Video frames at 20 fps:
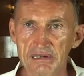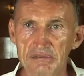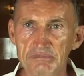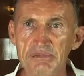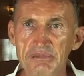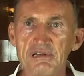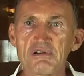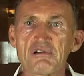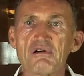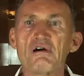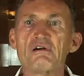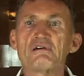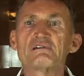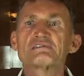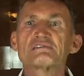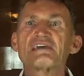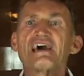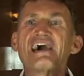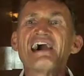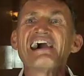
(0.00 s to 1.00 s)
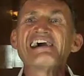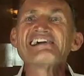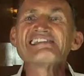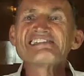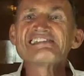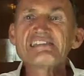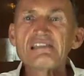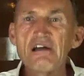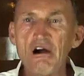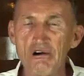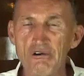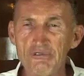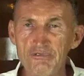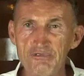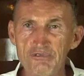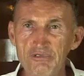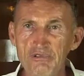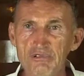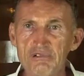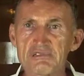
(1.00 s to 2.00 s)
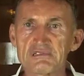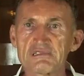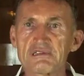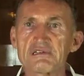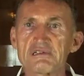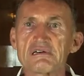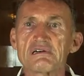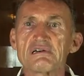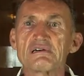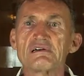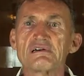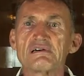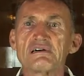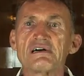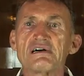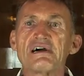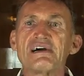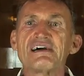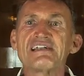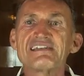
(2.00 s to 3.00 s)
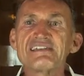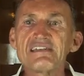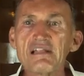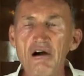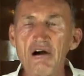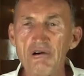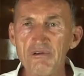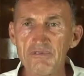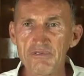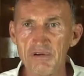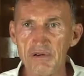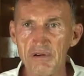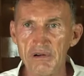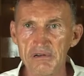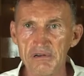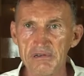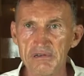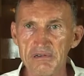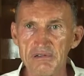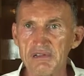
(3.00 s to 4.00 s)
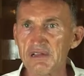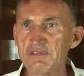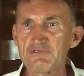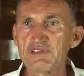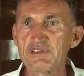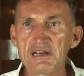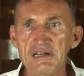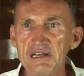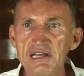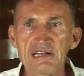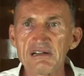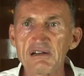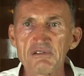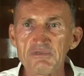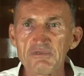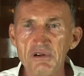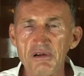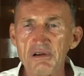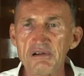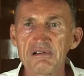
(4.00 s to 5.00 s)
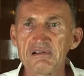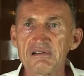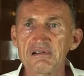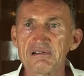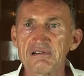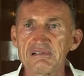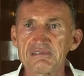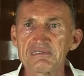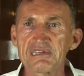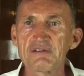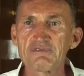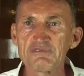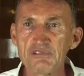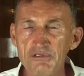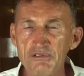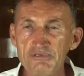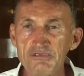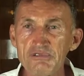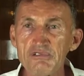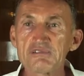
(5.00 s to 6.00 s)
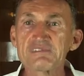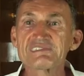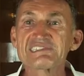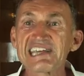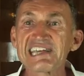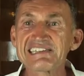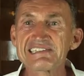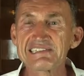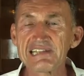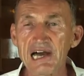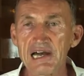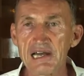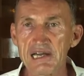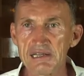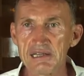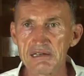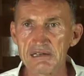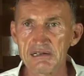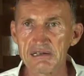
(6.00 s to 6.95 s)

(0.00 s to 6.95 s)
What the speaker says: because no food, no work. If they cannot work, they have no food, they die.